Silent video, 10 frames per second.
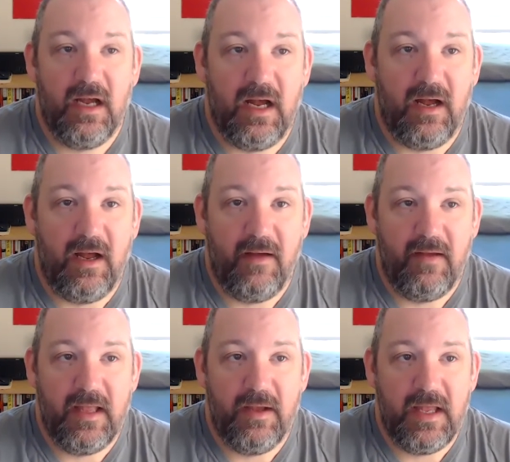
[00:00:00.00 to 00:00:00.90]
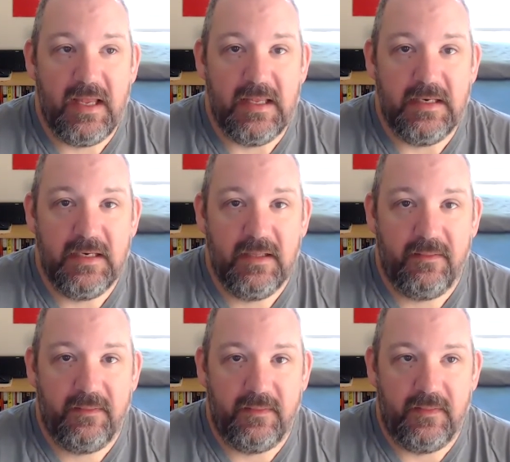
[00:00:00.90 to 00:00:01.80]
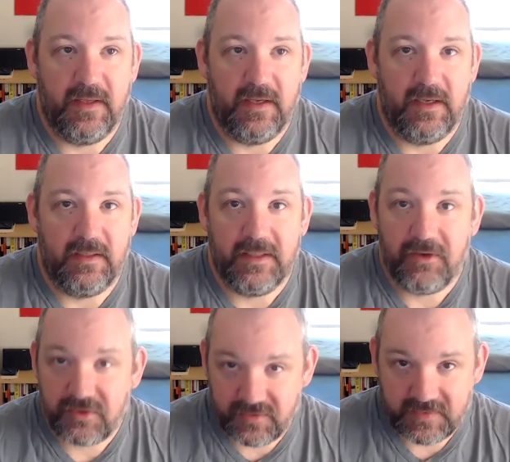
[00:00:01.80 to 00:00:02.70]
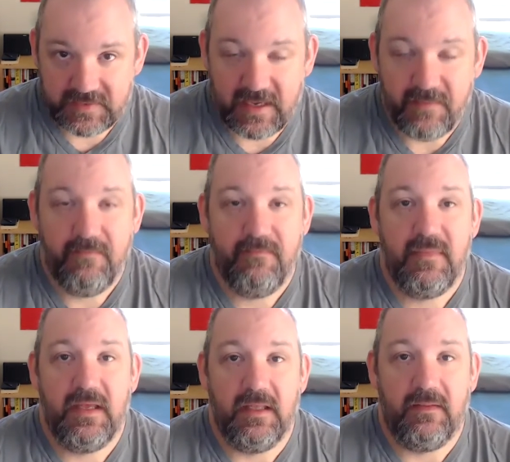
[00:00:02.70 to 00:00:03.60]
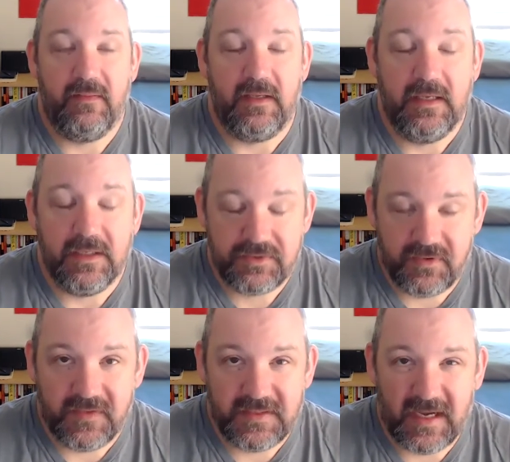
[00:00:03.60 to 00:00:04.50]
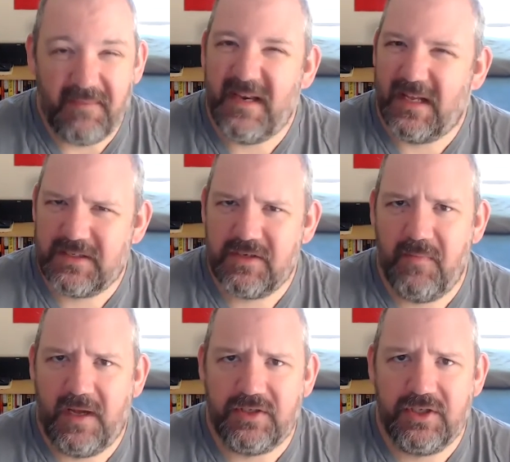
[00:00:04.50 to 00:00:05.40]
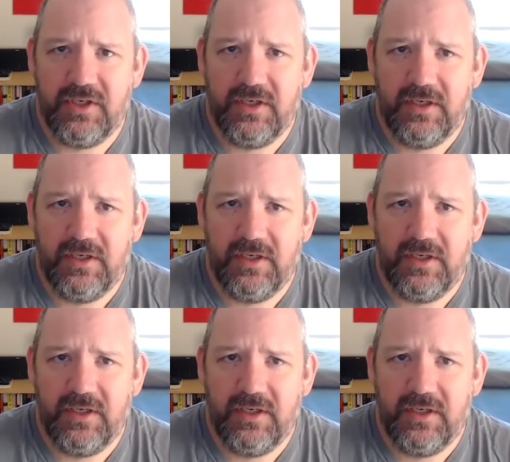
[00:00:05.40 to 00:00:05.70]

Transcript: uh, in the literature of the time, in the history of the time. Not so much.